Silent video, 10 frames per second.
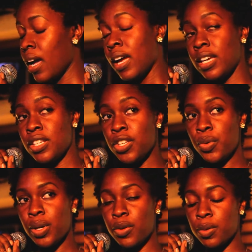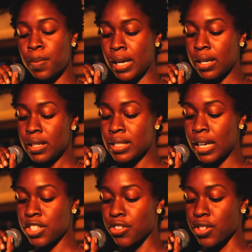He knew he would be
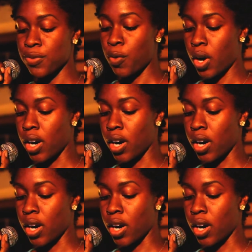dangerous for